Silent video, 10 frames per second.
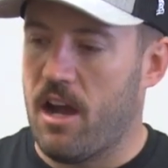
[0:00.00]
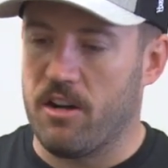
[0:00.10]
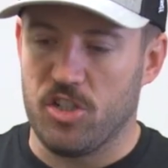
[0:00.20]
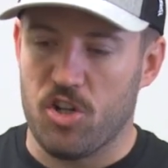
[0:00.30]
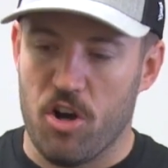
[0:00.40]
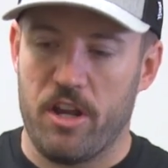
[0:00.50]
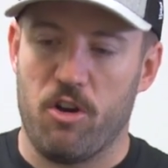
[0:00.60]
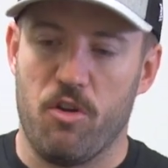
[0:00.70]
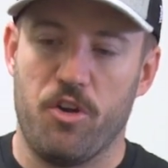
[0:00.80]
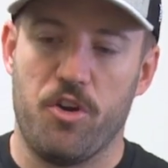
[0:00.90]
I'm gonna start
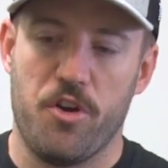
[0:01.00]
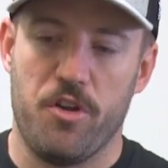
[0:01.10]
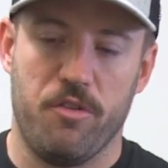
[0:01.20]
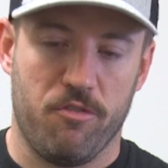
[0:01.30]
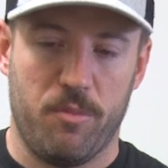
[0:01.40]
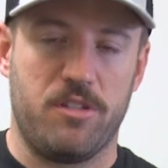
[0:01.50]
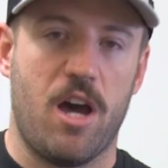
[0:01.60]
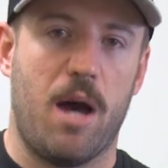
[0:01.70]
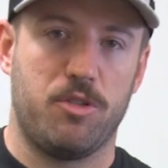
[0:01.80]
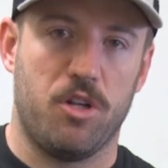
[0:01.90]
here on the hood from the
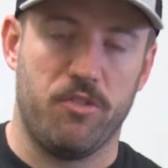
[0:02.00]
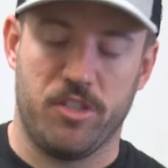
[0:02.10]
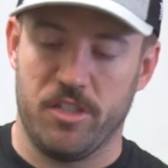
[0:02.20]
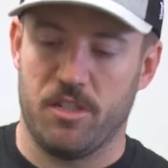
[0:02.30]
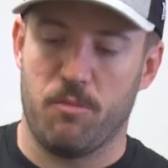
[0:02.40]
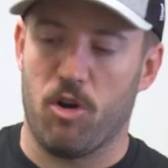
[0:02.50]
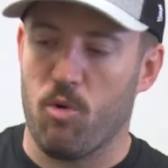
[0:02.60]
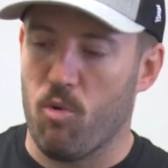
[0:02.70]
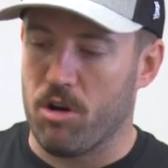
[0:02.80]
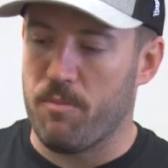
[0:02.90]
top surfaces and
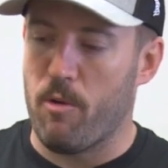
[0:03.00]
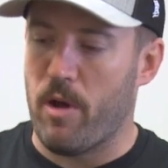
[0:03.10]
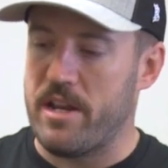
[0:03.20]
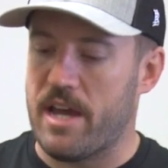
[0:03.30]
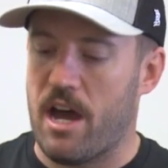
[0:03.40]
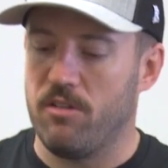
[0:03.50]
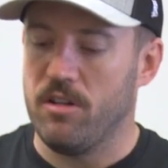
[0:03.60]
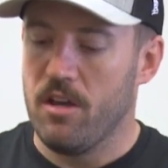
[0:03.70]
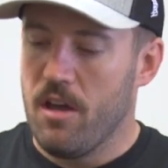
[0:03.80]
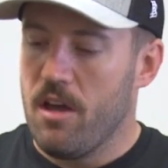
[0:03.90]
work my way down.